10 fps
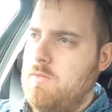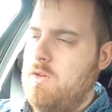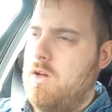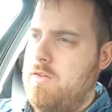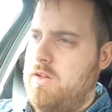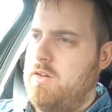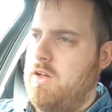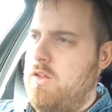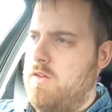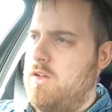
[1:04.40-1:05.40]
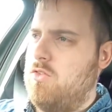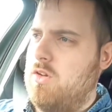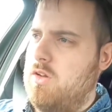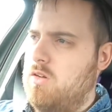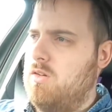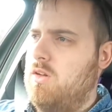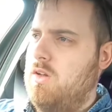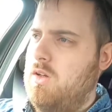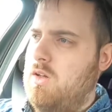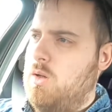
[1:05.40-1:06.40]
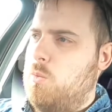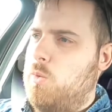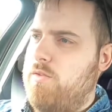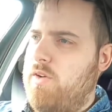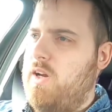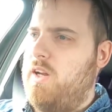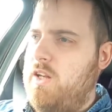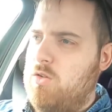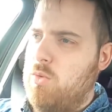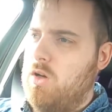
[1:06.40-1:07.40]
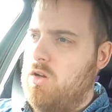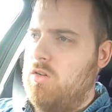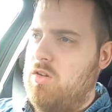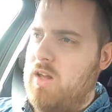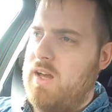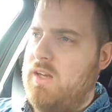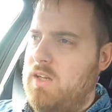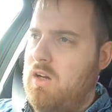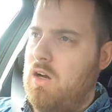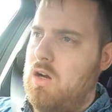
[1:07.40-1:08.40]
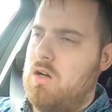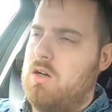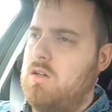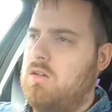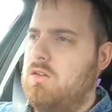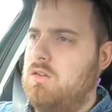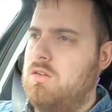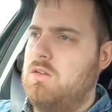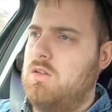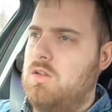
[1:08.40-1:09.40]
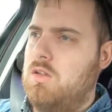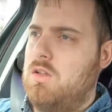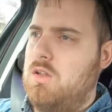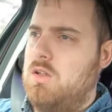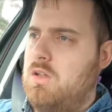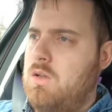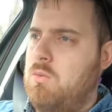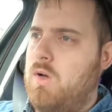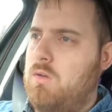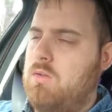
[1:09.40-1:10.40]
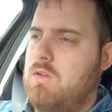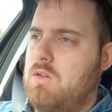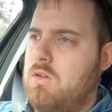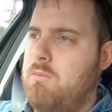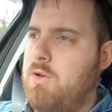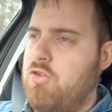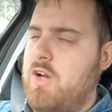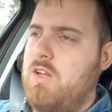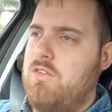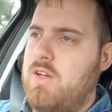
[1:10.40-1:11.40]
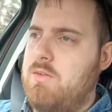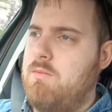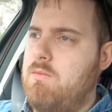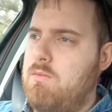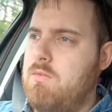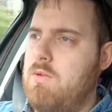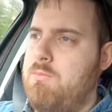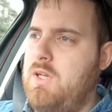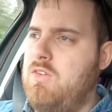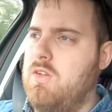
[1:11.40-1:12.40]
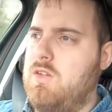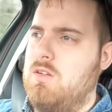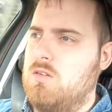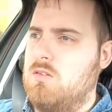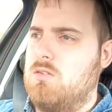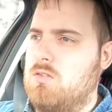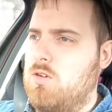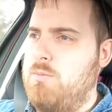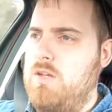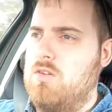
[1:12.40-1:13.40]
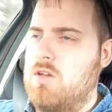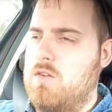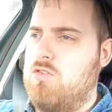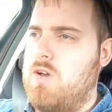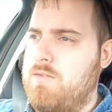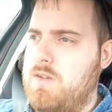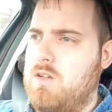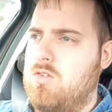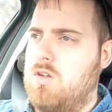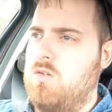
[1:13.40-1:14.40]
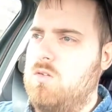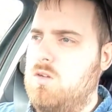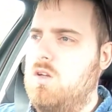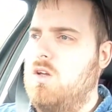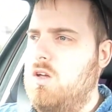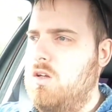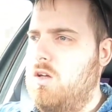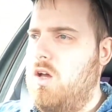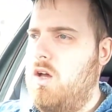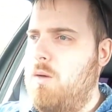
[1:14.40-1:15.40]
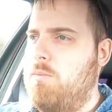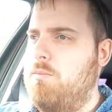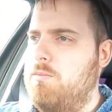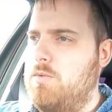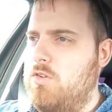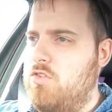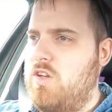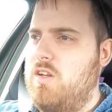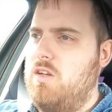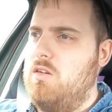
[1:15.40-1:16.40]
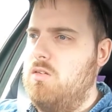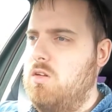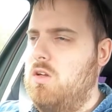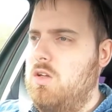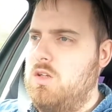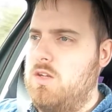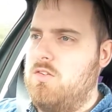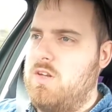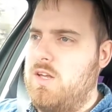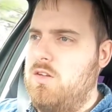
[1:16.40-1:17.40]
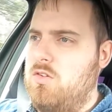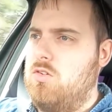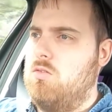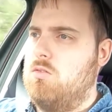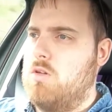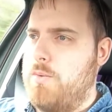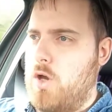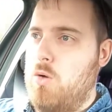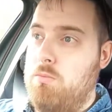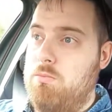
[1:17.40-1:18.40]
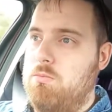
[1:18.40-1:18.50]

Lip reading: think the only things that we really need to work on today are, well, my trainer said meeting other traffic, so as I said in yesterday's going home